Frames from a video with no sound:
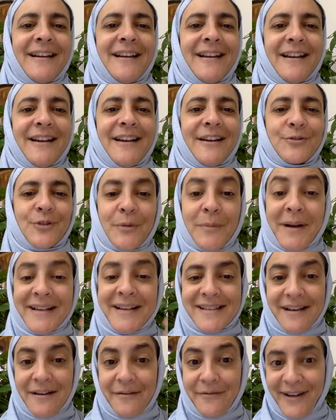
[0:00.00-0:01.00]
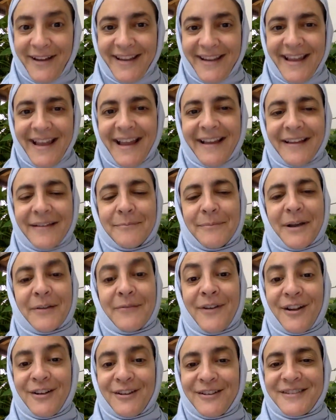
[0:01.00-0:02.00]
into a mindset of I can
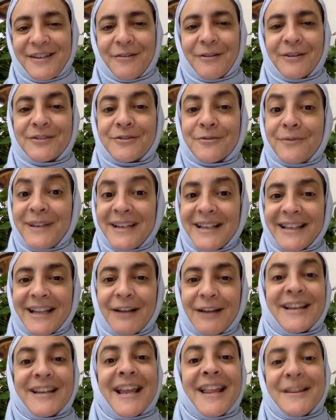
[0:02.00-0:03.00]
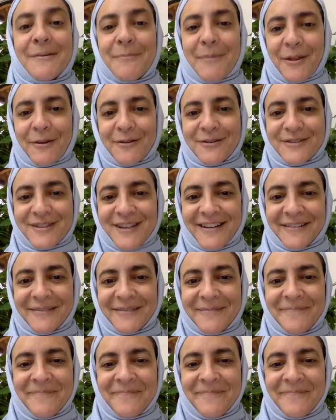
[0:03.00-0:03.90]
by volunteering to read aloud in the mother tongue.